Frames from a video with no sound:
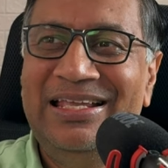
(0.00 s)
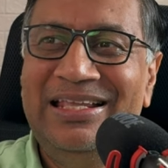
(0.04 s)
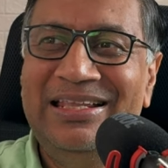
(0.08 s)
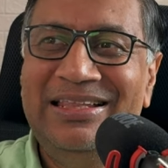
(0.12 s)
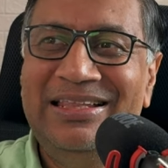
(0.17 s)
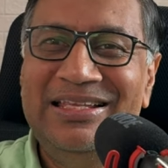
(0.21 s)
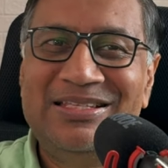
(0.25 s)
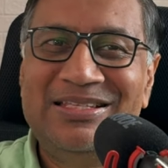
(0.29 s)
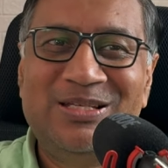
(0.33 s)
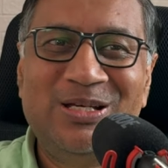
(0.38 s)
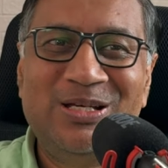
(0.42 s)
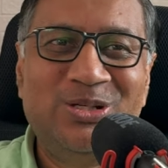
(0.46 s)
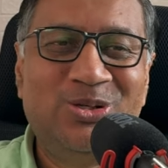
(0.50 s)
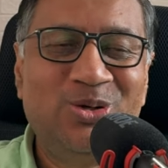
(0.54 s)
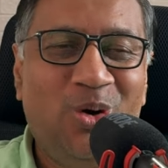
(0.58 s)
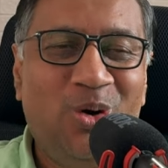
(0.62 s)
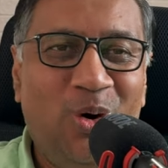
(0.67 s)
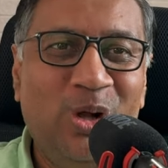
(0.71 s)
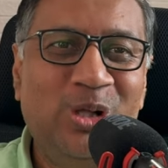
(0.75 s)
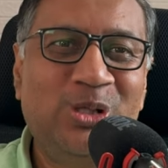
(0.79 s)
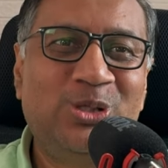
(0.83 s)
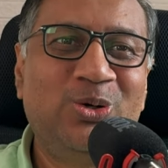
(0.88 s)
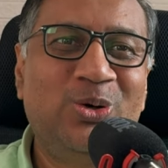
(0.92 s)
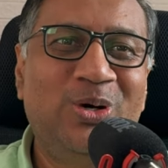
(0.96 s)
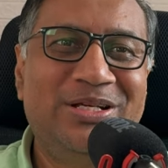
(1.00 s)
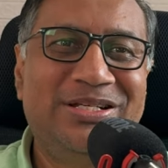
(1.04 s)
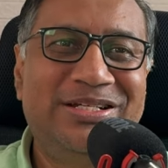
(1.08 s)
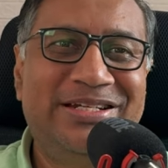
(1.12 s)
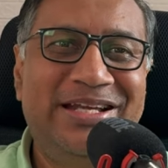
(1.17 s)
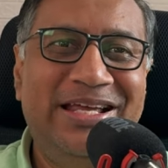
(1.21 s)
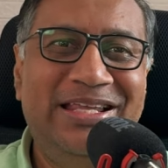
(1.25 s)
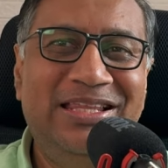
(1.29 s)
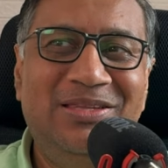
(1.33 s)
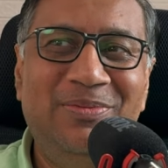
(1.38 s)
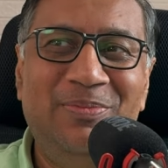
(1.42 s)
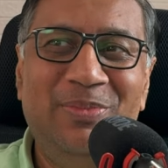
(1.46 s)
This is also a
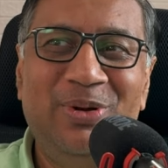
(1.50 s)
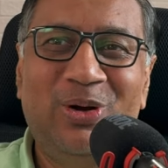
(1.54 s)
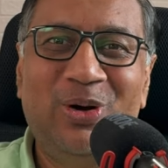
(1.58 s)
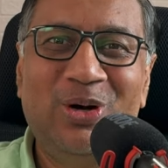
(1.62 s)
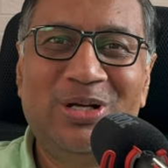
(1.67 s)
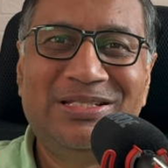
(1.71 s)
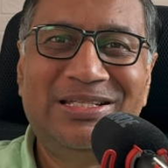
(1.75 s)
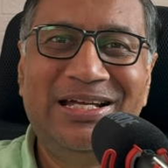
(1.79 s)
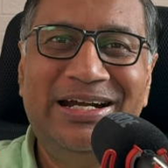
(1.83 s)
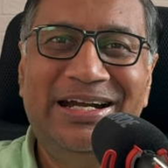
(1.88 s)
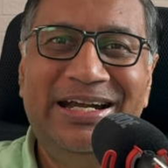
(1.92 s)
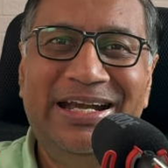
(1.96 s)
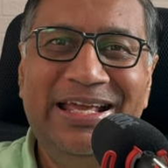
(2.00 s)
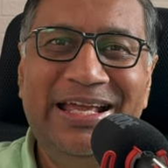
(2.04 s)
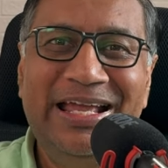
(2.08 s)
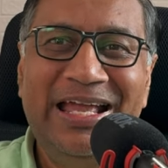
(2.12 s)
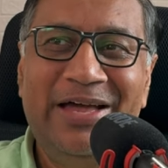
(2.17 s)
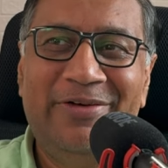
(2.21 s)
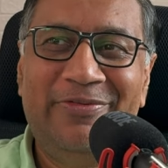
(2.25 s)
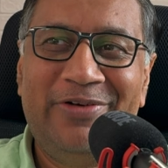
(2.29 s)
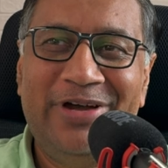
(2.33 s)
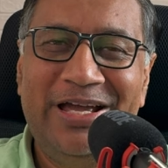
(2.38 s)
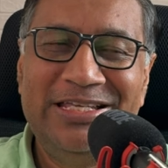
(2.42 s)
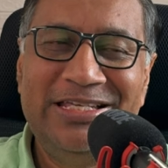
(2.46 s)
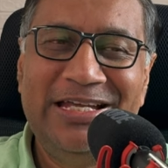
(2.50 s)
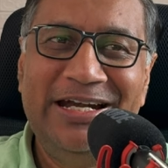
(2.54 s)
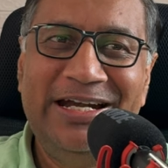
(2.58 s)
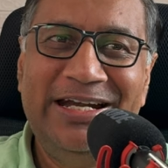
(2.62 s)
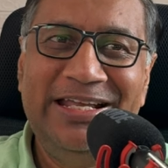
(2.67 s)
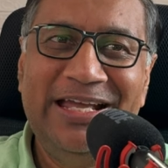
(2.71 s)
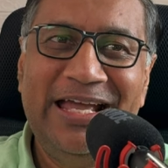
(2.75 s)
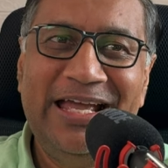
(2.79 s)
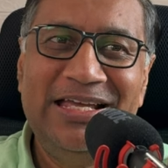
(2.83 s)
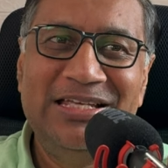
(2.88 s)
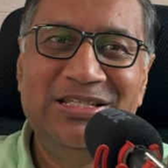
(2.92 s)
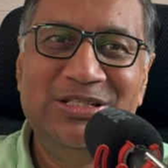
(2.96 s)
strength, because the day FIs and
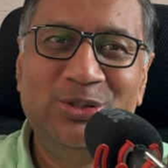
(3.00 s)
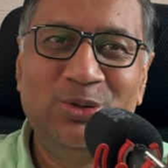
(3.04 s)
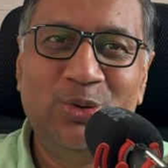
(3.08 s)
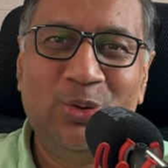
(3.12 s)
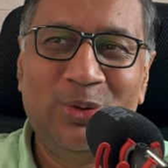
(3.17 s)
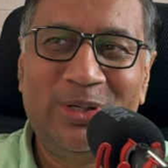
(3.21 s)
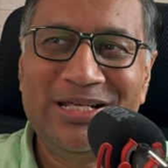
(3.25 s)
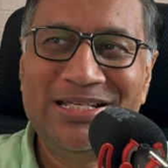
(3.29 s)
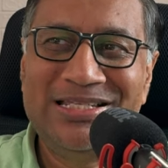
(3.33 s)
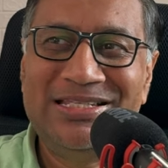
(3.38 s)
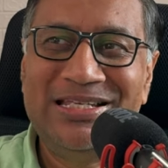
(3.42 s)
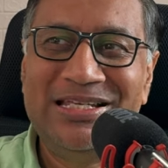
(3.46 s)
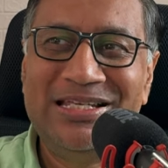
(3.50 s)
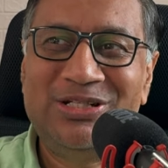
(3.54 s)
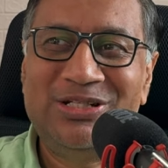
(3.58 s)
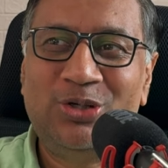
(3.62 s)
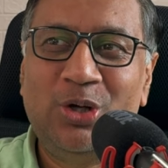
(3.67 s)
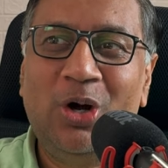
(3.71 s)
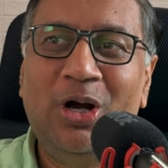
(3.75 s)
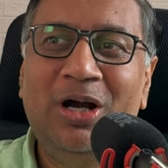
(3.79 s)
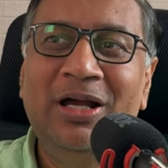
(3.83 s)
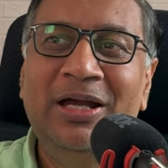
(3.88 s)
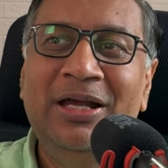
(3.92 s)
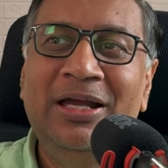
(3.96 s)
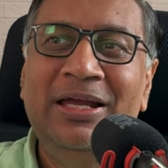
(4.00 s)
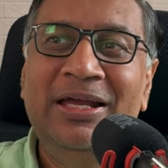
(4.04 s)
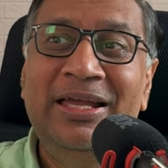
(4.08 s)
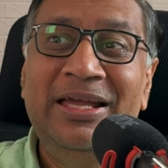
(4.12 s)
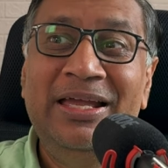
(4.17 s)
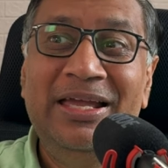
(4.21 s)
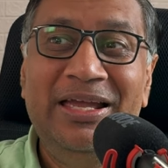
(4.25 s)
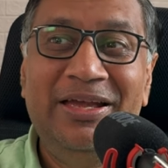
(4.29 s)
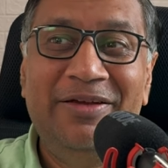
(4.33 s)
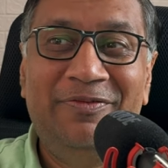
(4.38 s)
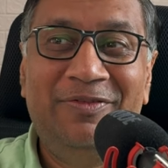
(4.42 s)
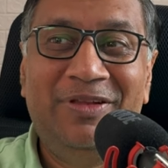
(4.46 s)
DIs notice this stock,
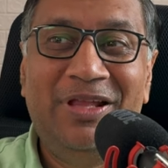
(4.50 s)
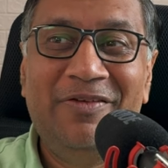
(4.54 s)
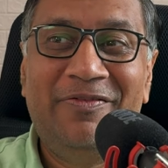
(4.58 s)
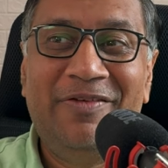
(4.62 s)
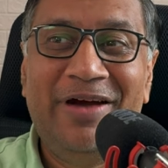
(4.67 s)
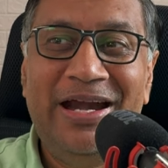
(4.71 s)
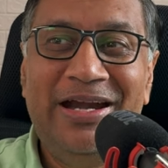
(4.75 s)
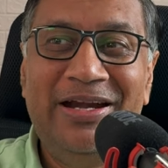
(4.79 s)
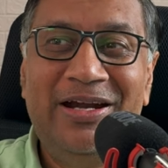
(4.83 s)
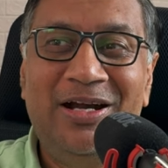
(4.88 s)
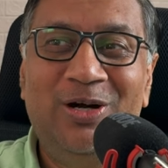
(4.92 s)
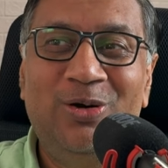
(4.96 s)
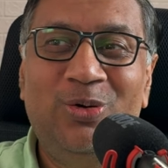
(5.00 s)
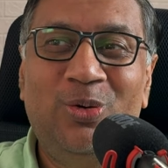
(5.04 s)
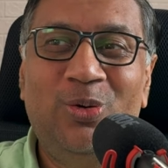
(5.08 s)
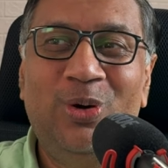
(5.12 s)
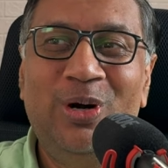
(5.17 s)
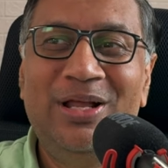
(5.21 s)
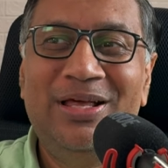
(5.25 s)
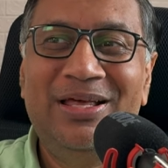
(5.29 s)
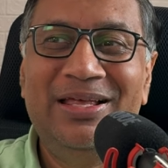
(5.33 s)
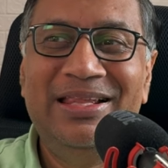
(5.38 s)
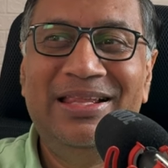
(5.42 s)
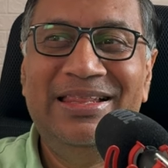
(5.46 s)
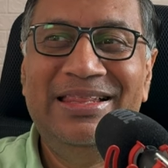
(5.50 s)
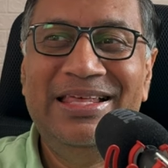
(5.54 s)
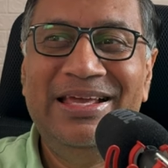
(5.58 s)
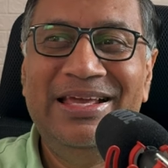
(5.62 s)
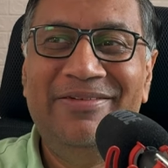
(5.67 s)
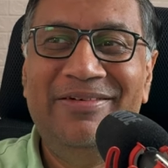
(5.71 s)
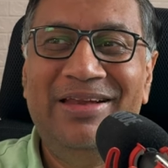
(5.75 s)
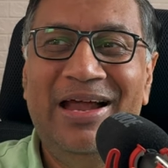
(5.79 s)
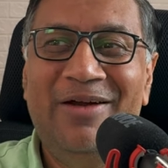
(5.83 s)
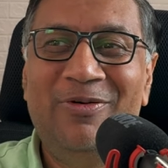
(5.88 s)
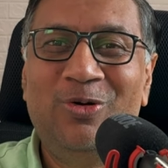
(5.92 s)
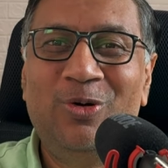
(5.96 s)
if they find it good, they
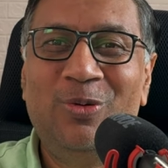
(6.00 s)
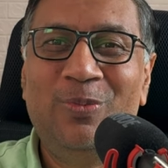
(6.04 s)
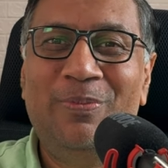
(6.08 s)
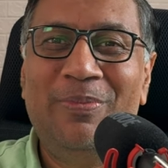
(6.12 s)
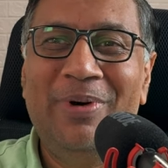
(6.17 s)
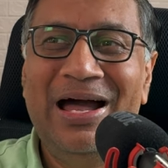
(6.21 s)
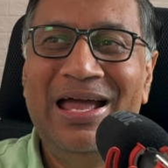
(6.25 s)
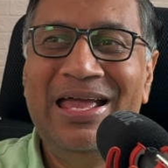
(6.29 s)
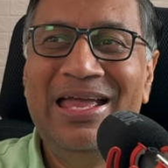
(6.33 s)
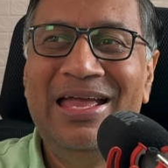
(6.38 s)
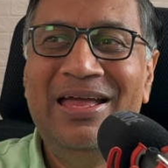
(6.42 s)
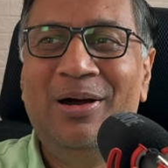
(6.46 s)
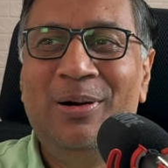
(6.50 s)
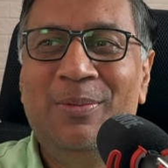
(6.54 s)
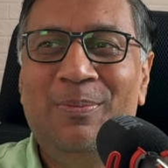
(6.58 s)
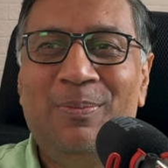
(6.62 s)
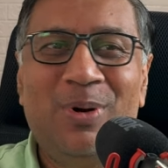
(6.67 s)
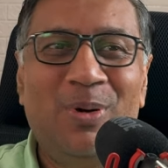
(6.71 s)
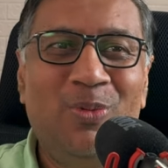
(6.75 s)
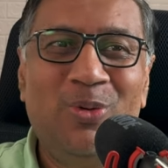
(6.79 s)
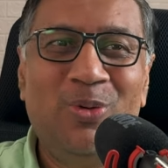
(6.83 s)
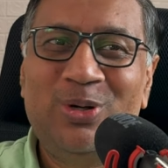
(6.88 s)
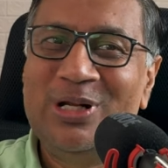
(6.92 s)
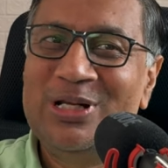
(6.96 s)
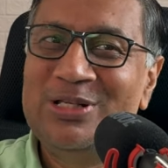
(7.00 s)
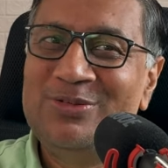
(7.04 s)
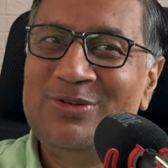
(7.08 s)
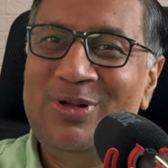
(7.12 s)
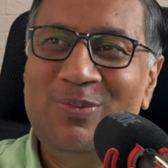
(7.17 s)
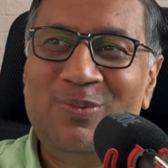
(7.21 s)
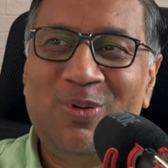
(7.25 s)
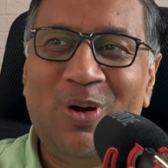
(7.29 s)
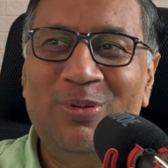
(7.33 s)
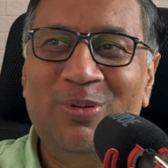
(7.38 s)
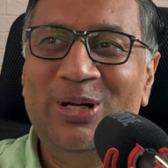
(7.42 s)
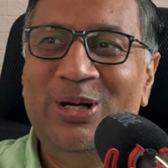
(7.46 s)
will have to buy. Promoters will
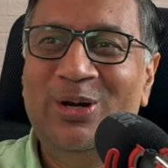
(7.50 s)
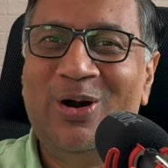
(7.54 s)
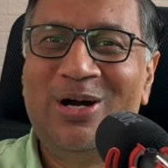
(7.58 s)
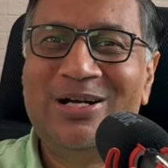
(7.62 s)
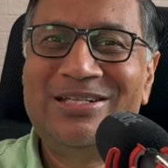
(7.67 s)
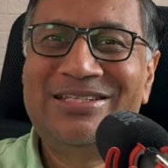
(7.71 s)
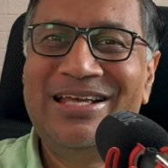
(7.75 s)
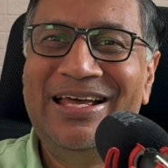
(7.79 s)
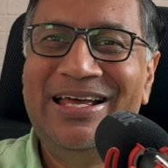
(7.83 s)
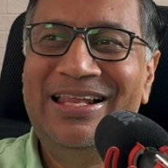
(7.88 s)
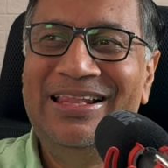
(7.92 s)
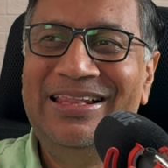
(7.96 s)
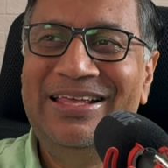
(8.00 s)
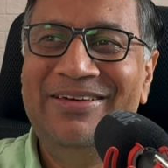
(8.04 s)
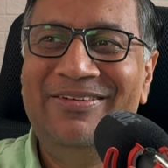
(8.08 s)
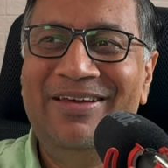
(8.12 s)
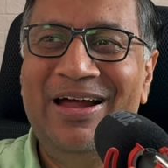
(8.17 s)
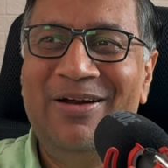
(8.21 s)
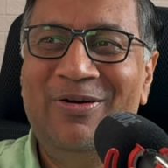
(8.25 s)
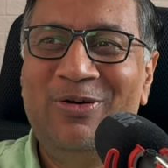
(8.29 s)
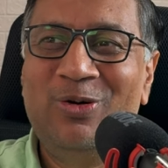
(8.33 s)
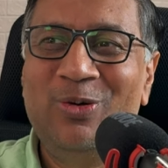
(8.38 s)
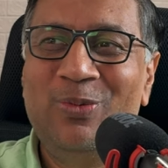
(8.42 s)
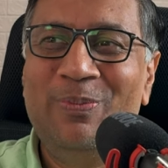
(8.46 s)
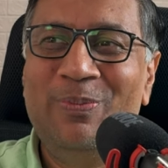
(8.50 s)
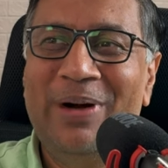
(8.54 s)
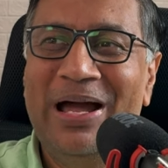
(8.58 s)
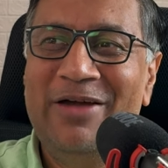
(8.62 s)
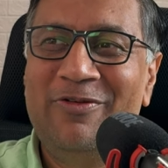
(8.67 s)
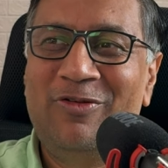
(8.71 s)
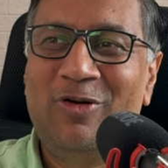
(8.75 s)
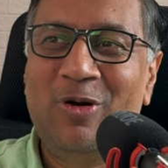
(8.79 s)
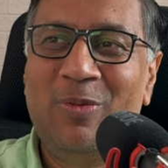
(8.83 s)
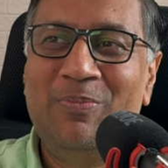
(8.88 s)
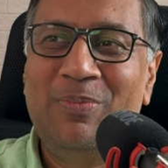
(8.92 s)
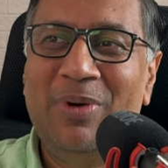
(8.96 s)
probably not sell, they will have to buy
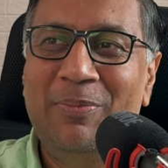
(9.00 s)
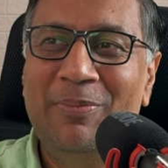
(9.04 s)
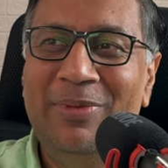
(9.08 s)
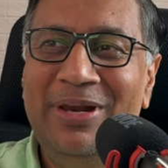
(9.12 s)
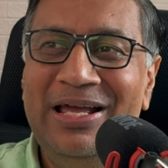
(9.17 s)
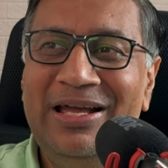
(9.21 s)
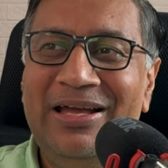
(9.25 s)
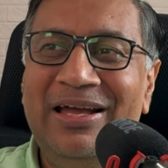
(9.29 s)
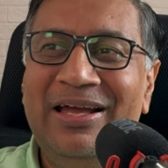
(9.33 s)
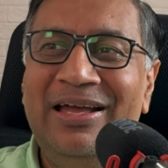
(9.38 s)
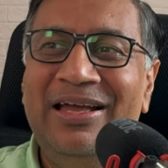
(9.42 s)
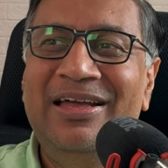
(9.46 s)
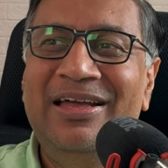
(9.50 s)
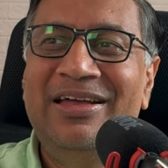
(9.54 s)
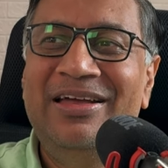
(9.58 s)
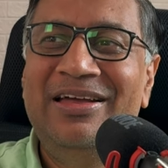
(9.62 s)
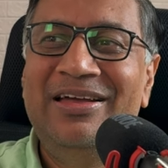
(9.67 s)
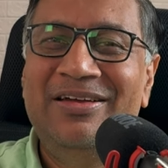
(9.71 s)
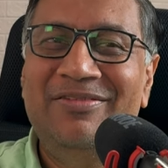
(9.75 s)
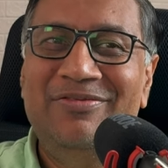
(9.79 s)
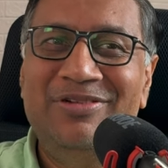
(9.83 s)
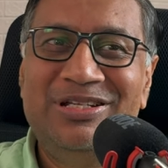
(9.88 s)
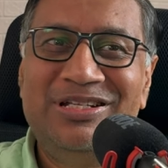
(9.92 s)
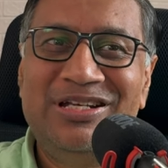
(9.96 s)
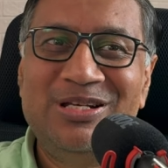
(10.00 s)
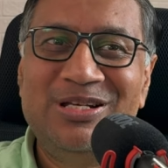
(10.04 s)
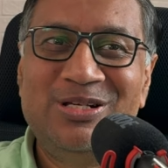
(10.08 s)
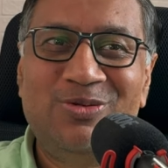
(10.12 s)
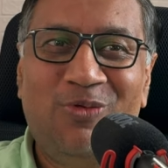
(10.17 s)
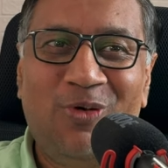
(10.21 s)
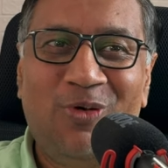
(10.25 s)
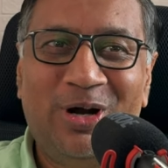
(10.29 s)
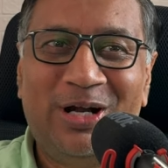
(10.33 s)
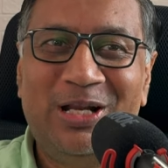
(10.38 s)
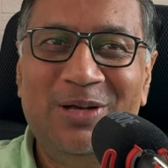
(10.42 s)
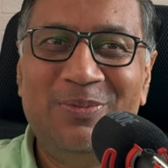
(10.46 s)
from public, which is
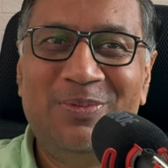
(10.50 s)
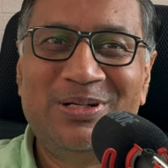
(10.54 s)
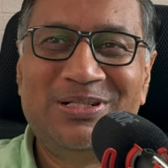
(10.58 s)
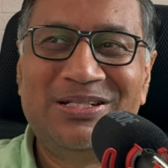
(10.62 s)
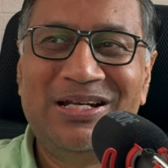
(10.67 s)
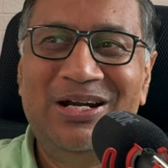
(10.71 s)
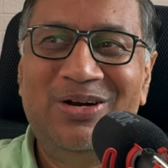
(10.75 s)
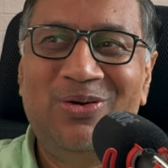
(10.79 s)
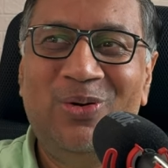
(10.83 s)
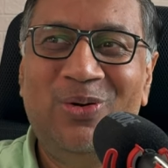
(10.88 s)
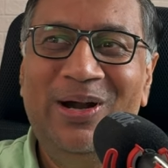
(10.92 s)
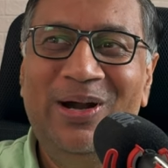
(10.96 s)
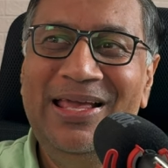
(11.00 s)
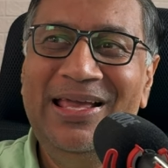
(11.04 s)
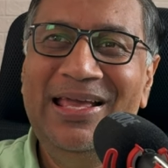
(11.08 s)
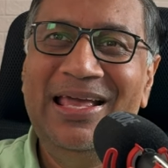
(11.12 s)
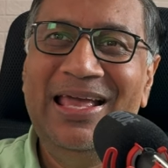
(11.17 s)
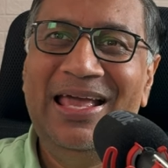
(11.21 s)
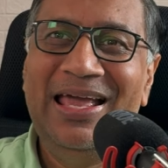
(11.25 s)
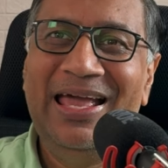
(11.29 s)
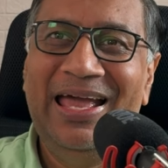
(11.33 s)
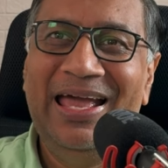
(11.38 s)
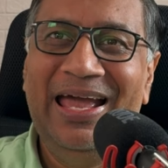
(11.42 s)
40% holding.